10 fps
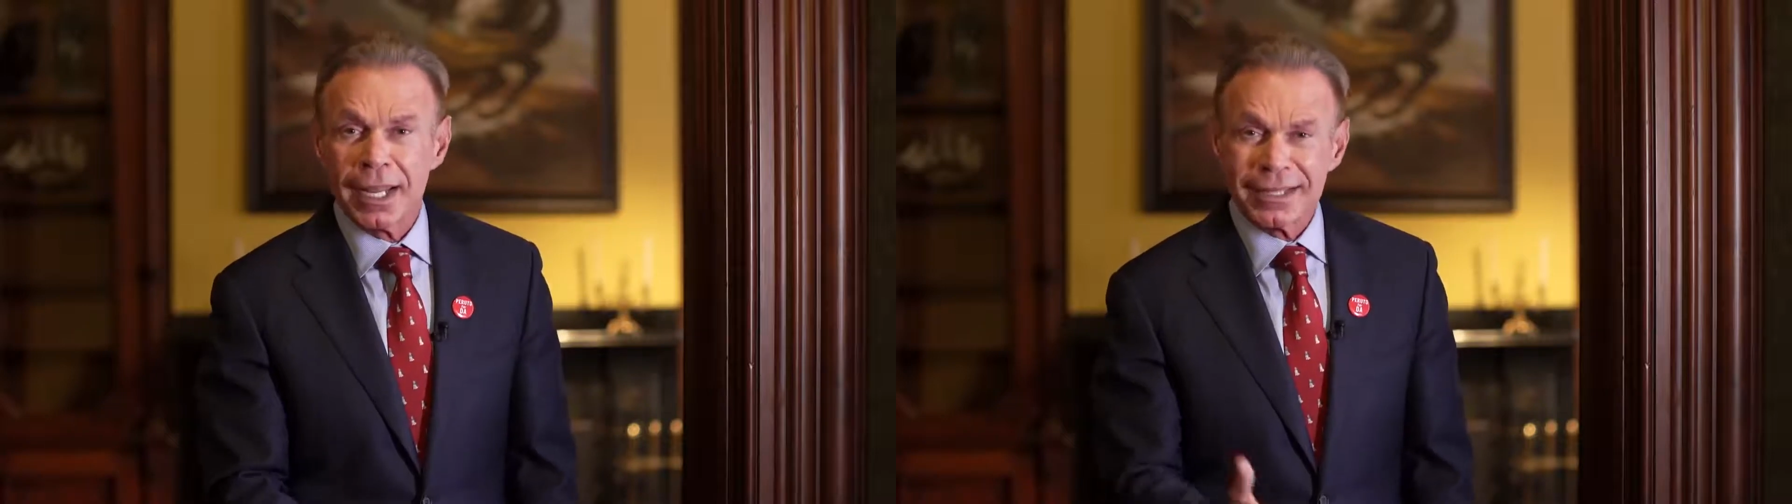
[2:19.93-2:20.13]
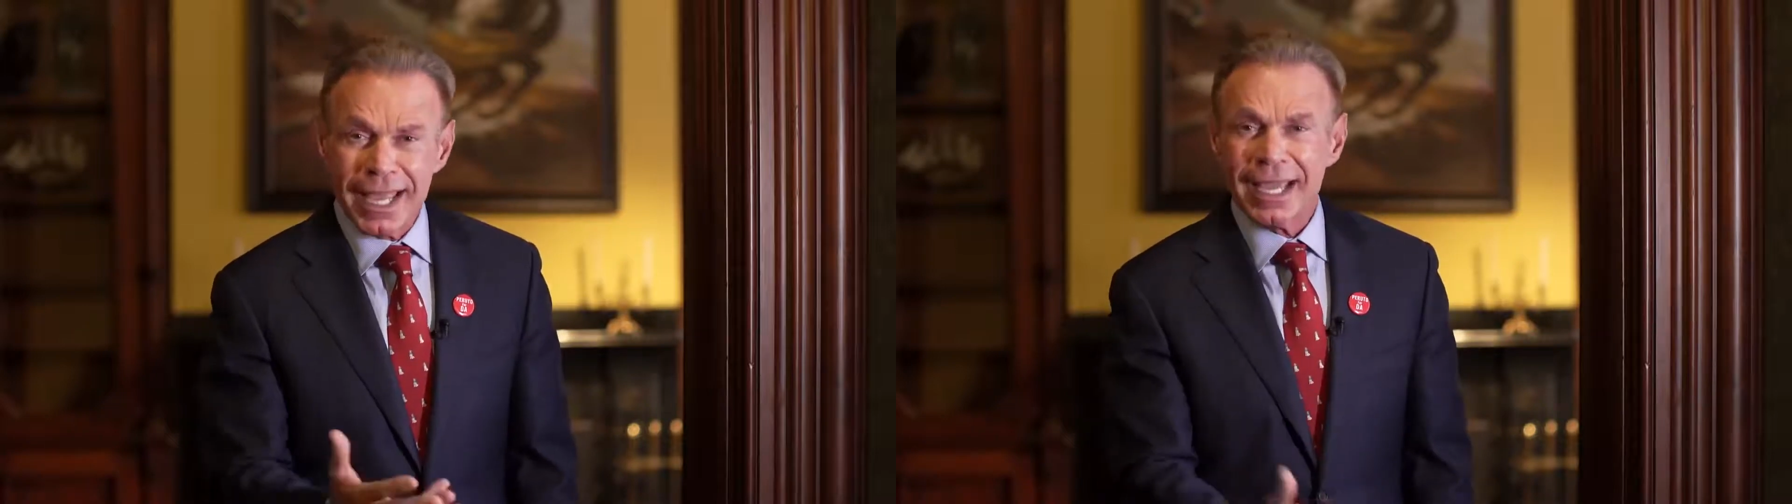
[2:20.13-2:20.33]

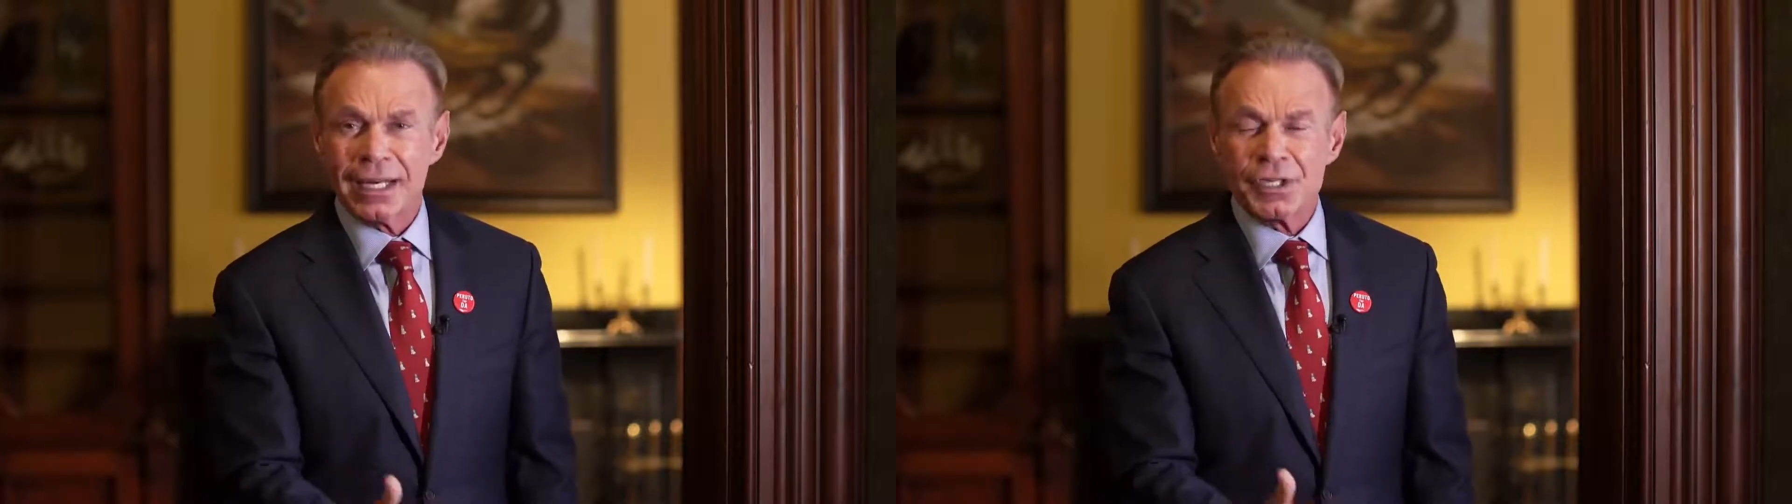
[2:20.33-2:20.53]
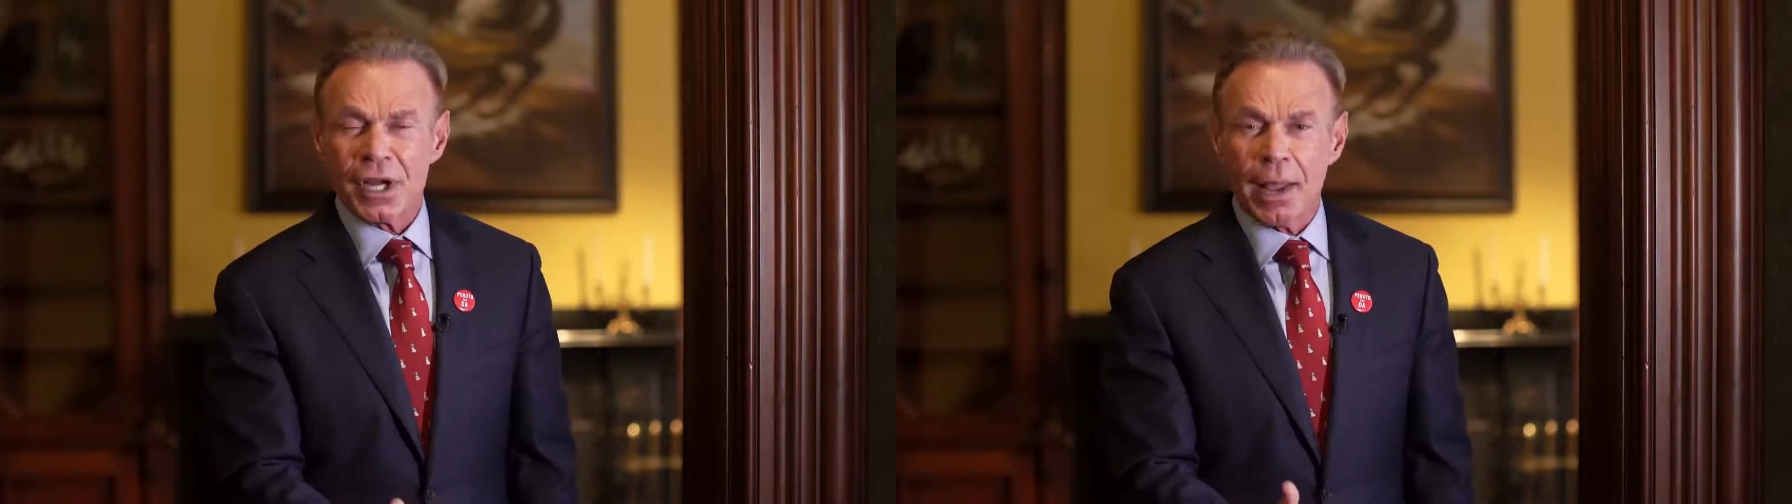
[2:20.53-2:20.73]
They got
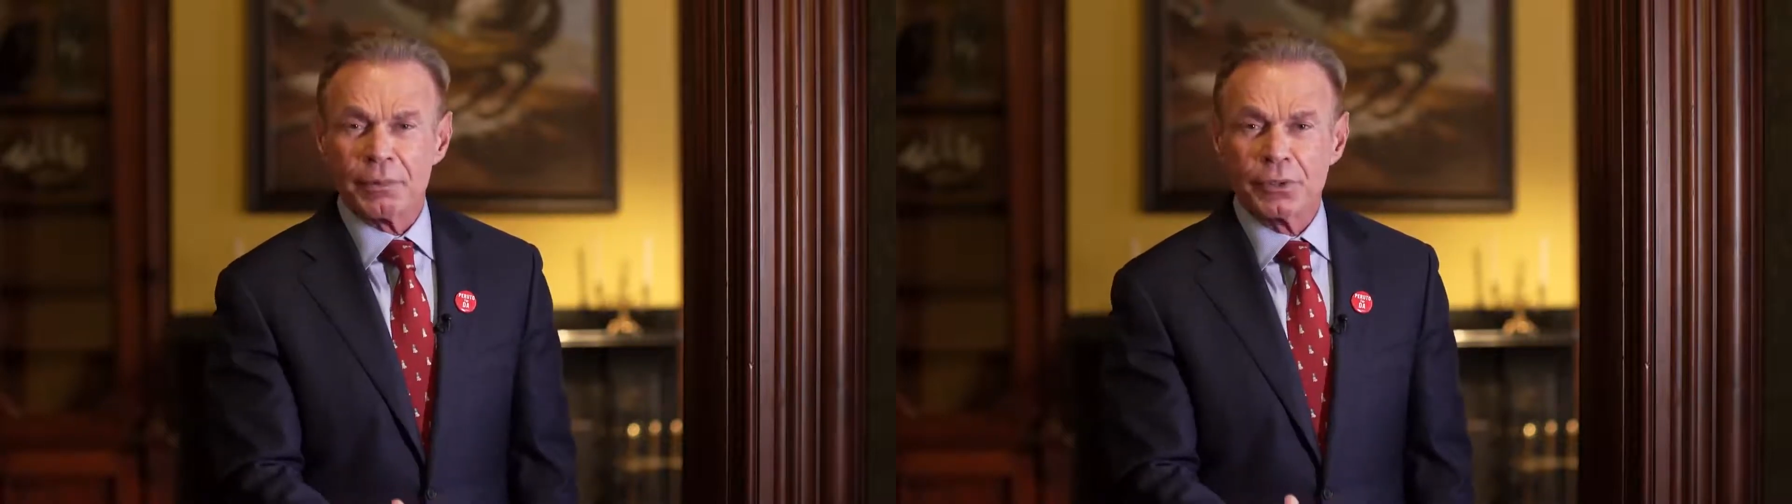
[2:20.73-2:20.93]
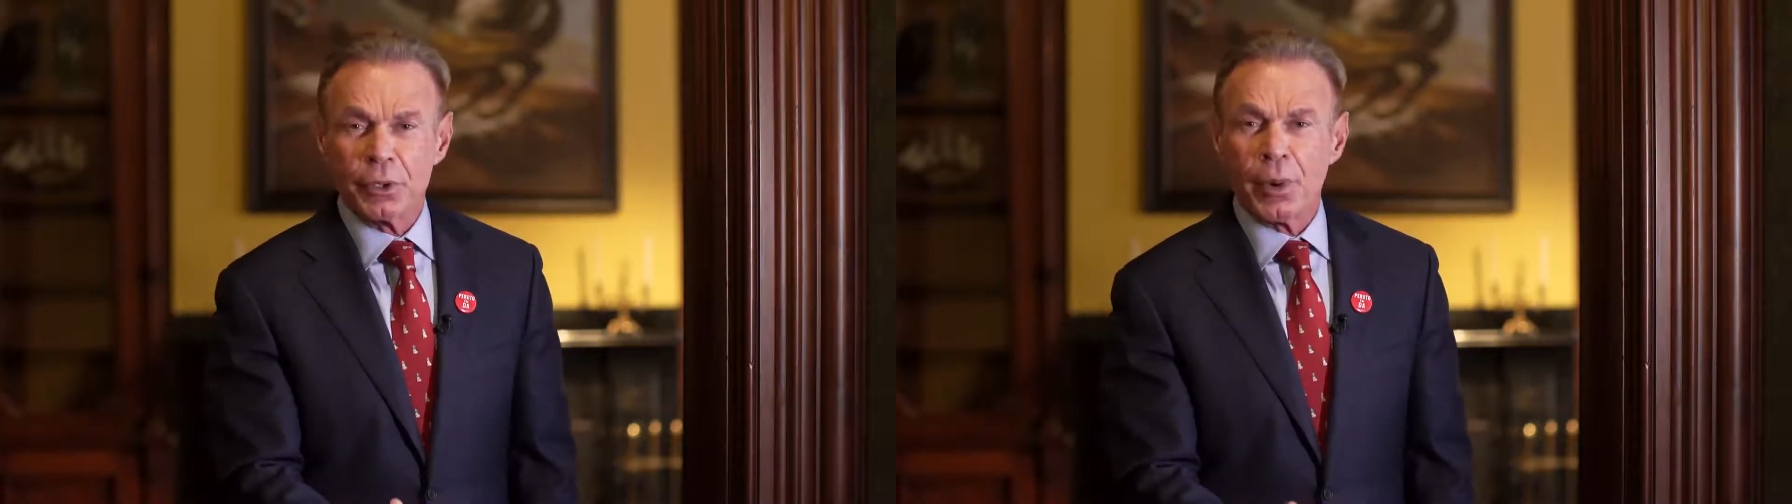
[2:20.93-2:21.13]
a job
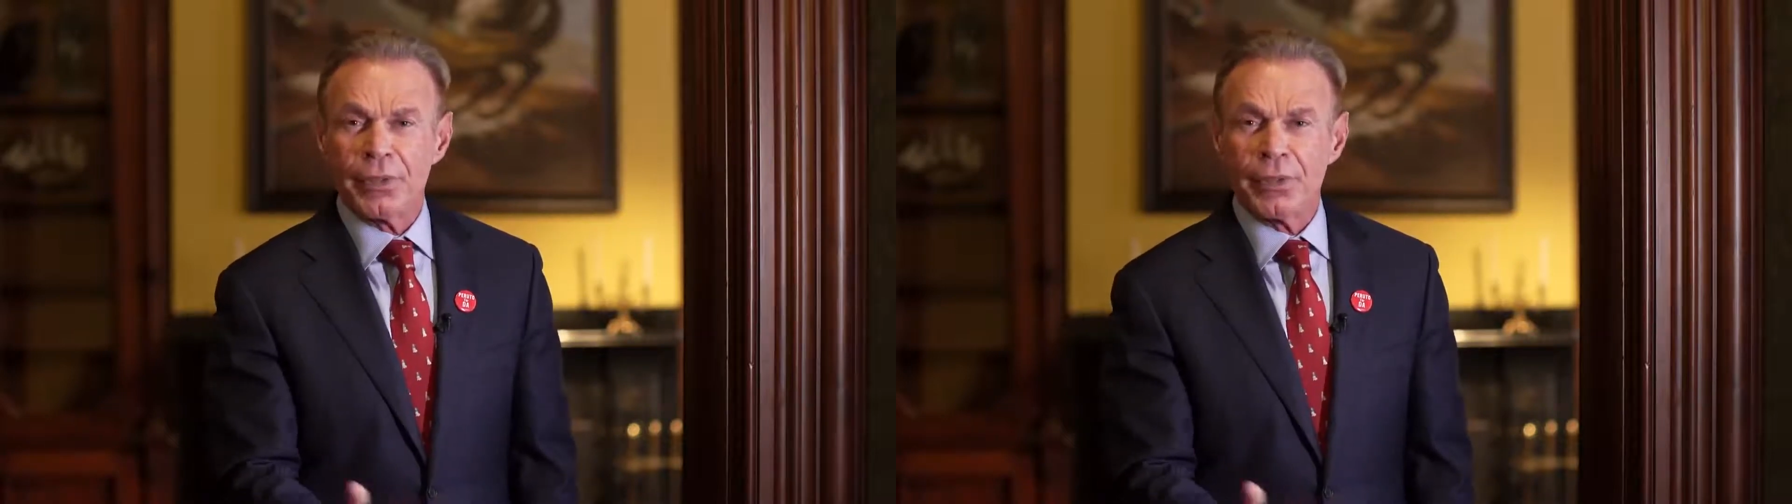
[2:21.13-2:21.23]
to do